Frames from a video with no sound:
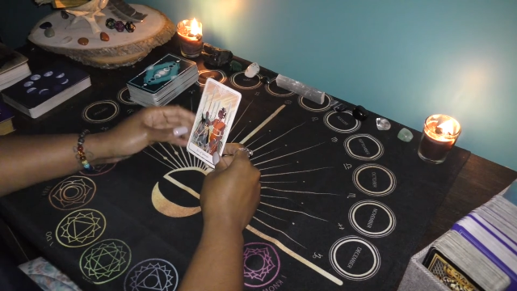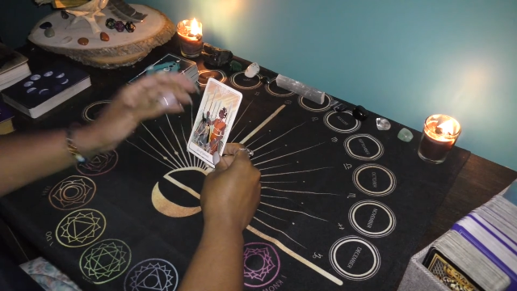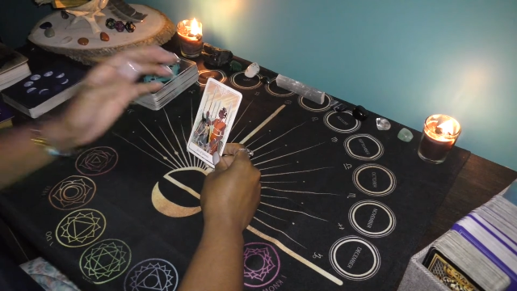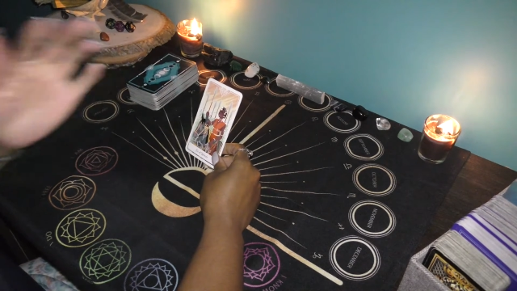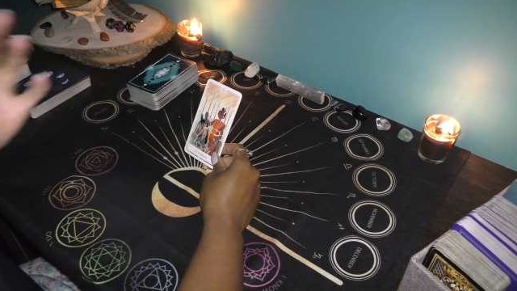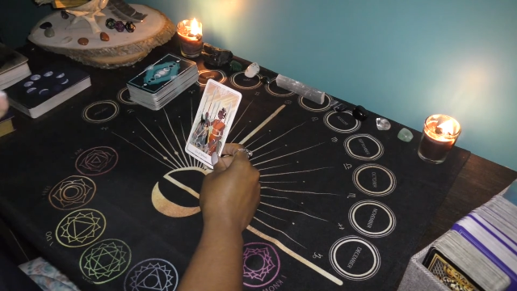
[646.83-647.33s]

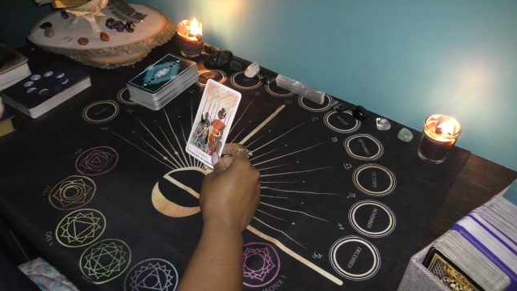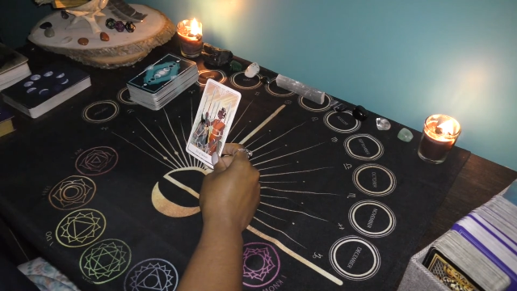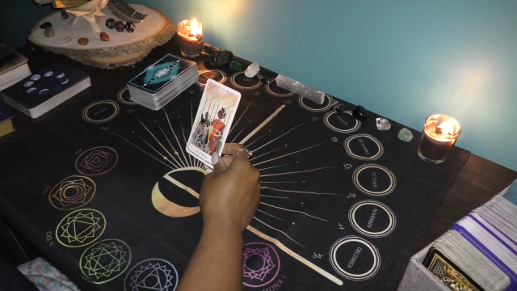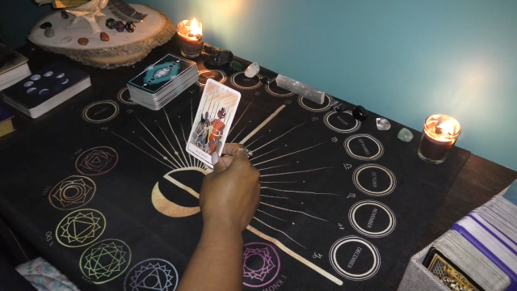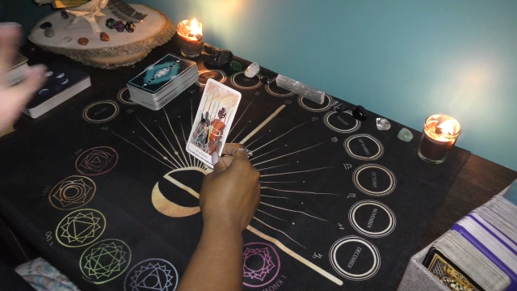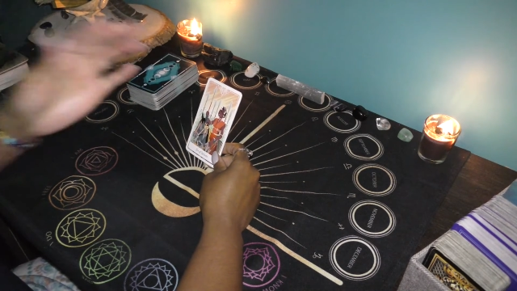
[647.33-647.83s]

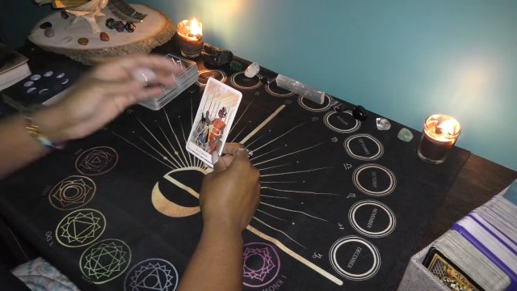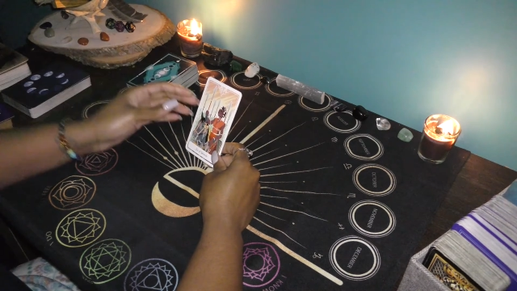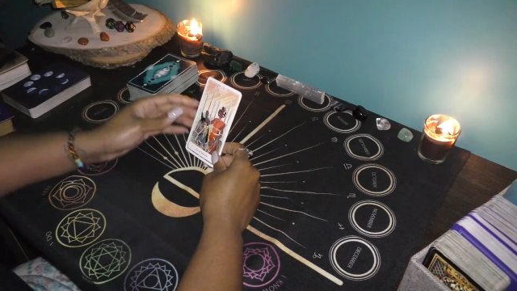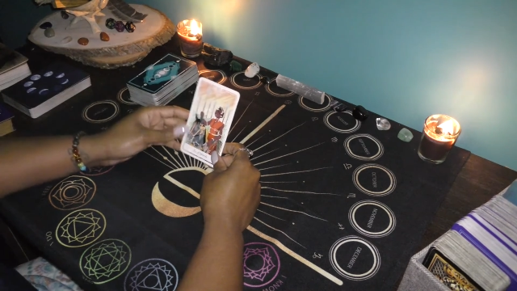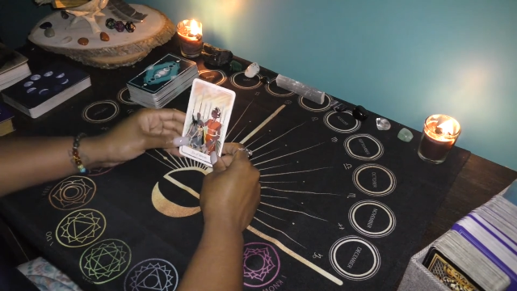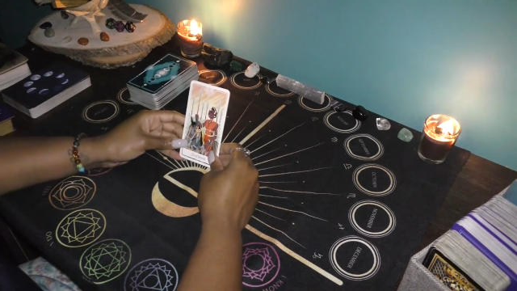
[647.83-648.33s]

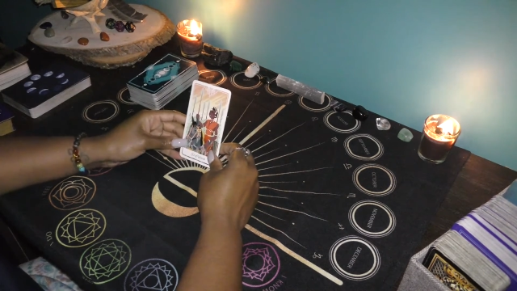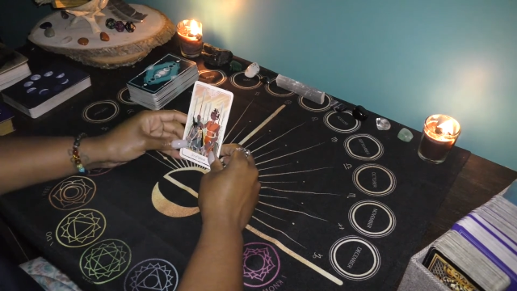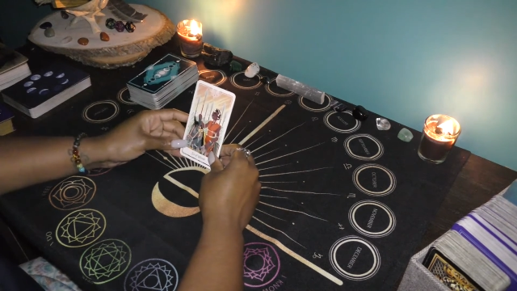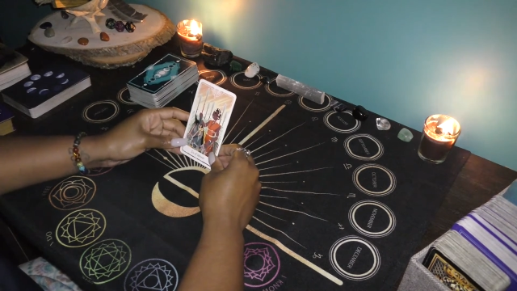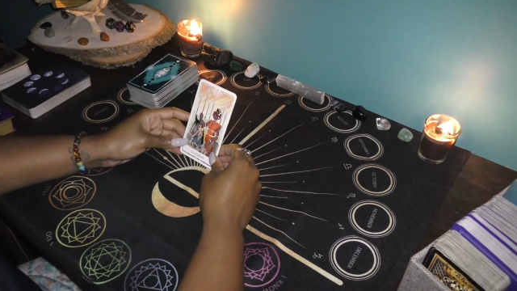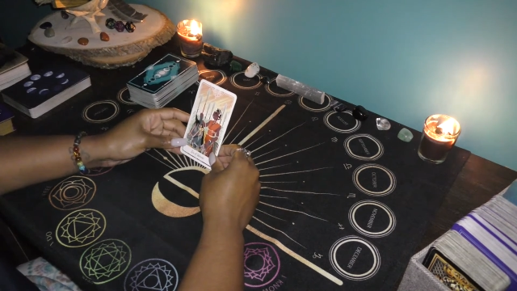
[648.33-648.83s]

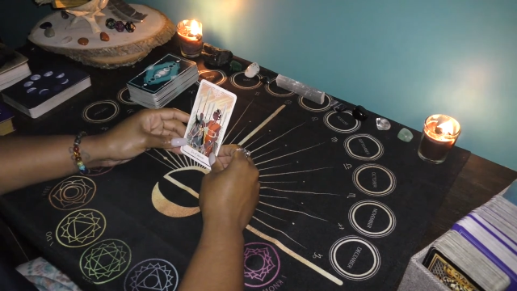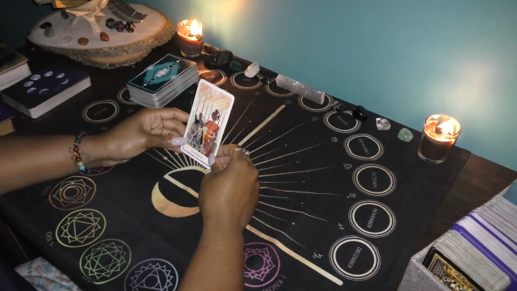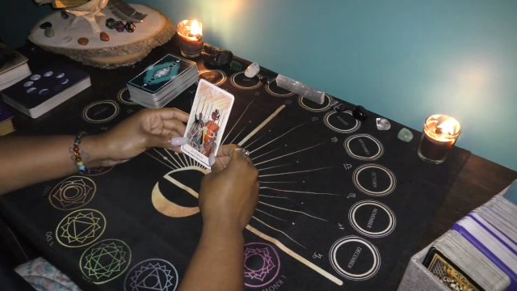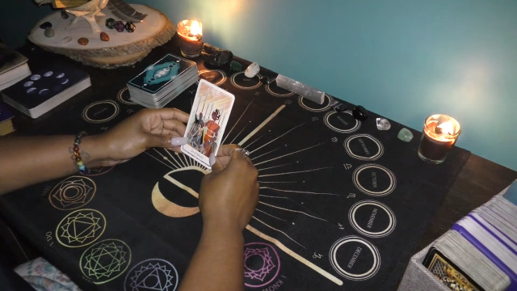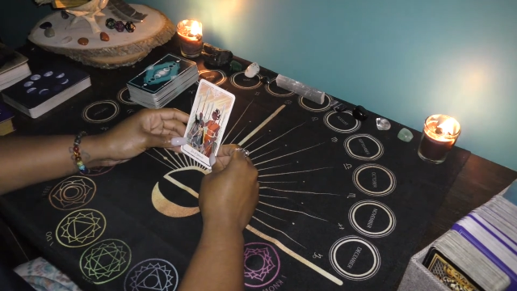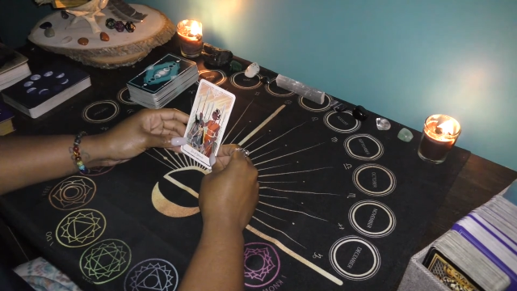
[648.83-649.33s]

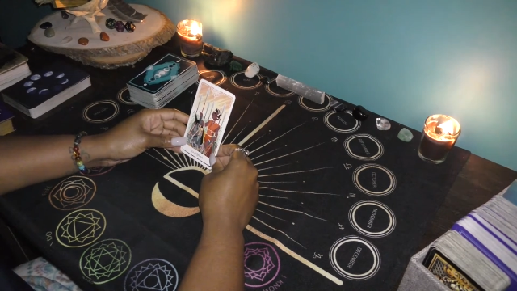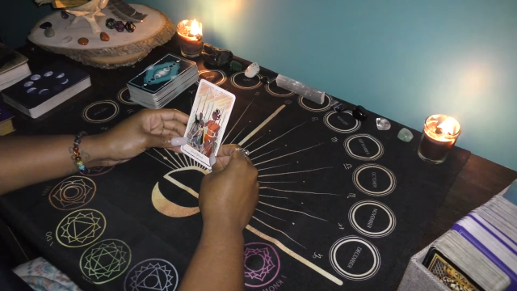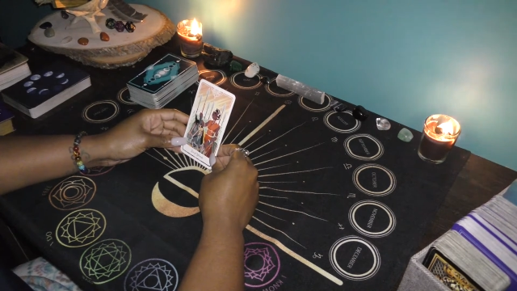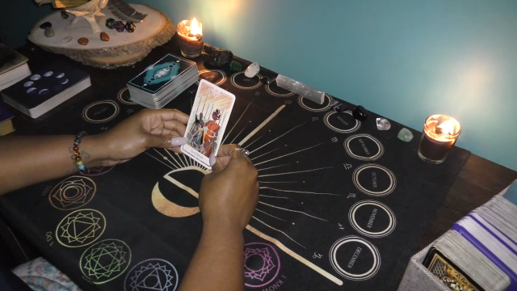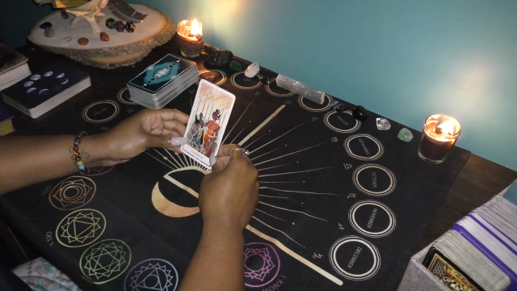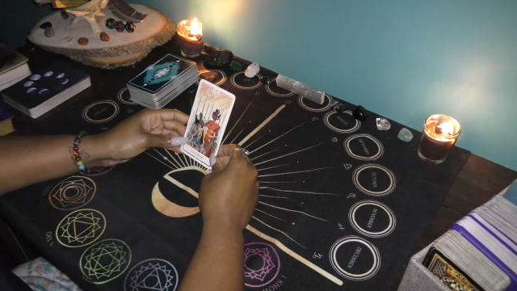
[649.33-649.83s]

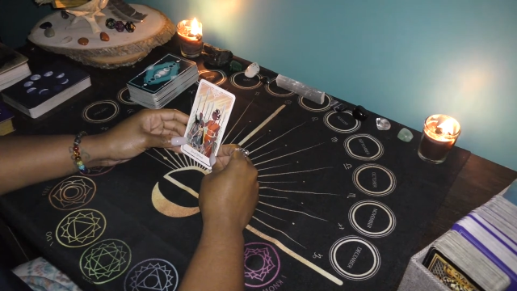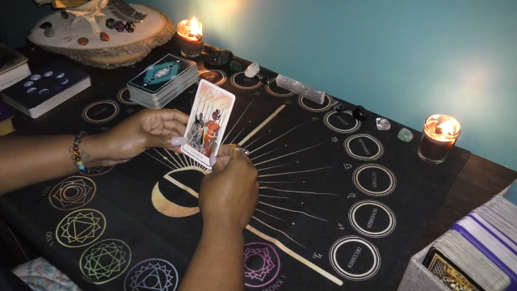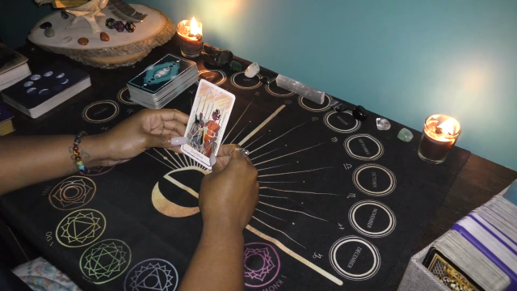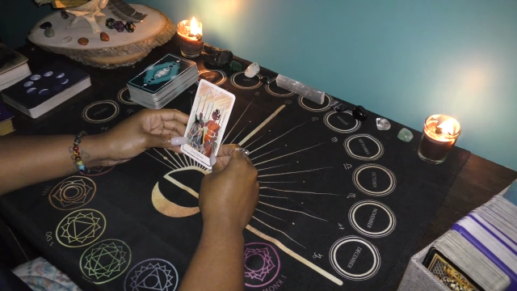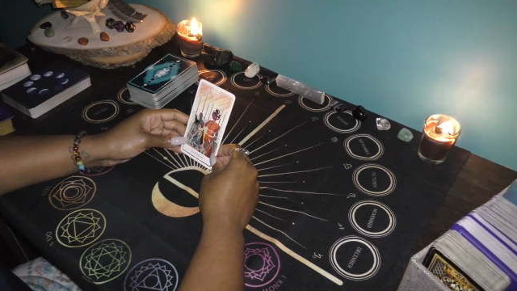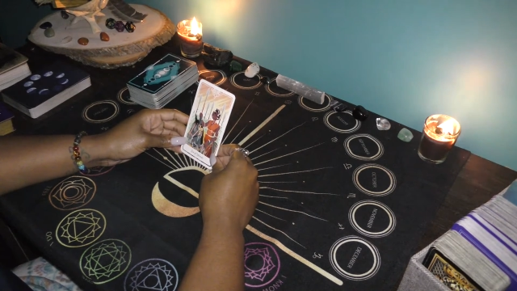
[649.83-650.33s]

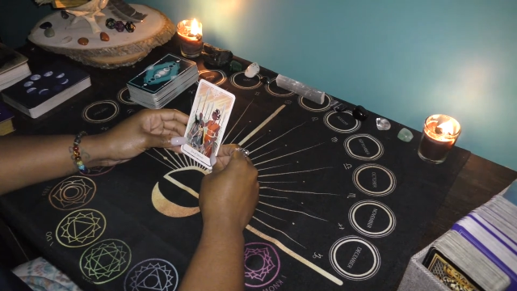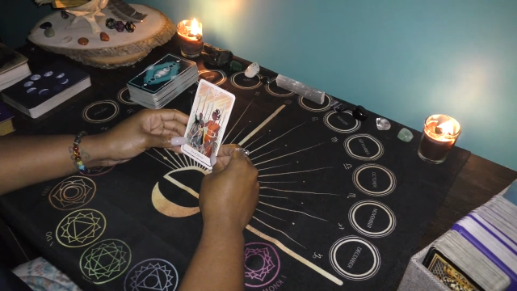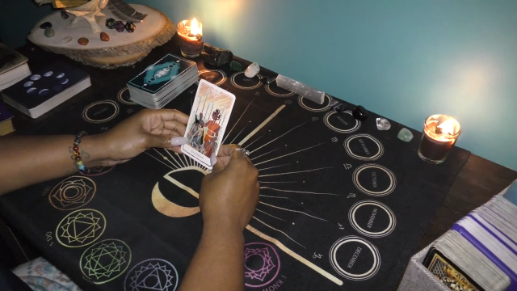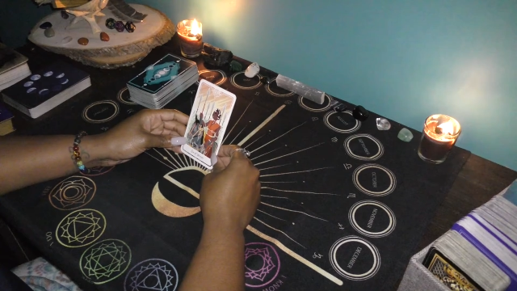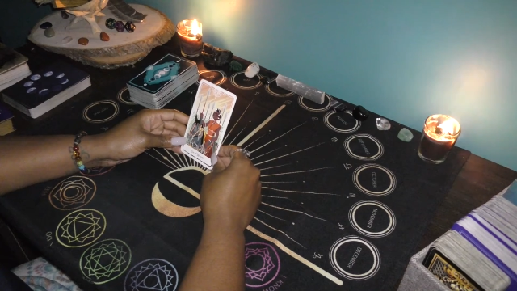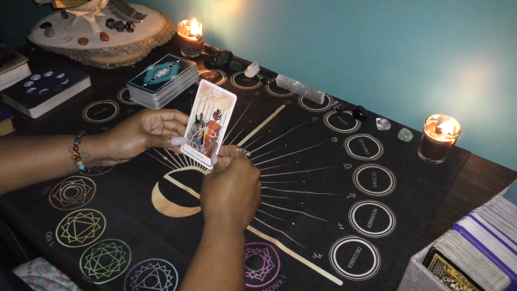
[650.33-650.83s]

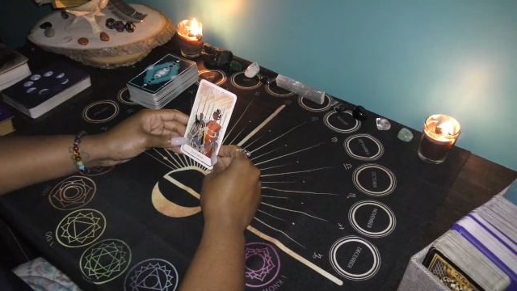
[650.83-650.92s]
(silence)